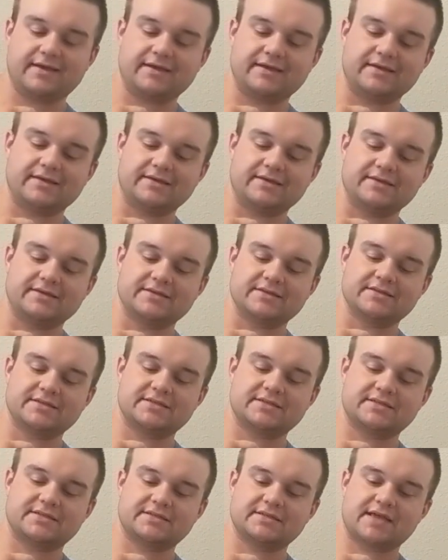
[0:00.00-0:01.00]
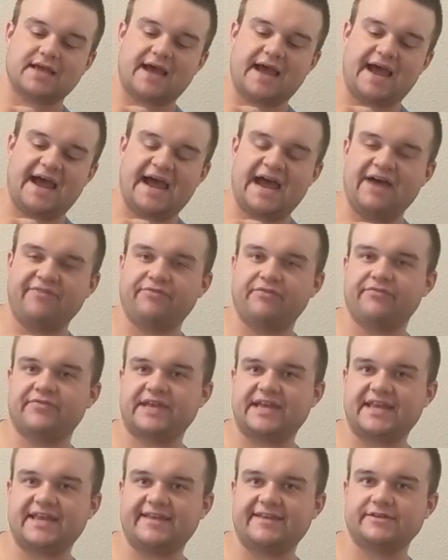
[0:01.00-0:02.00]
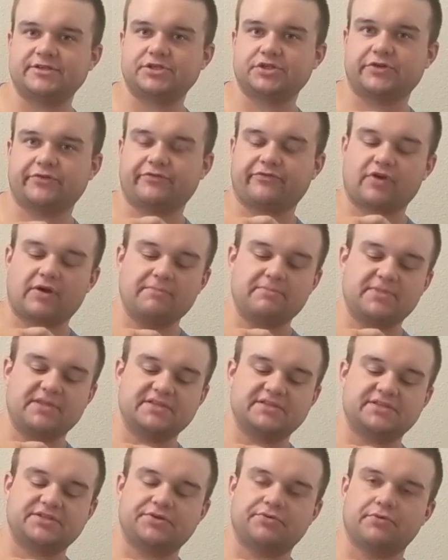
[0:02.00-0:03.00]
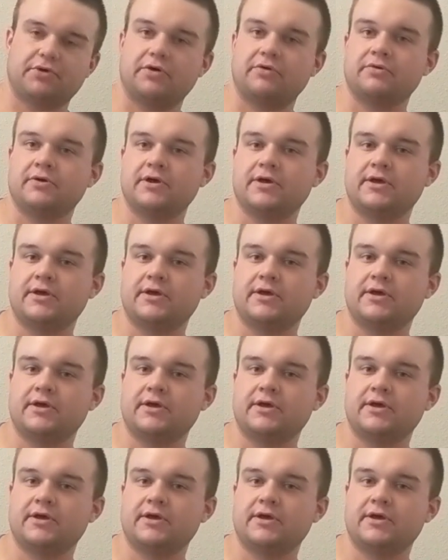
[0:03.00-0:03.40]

is 1/2 inch from the 0.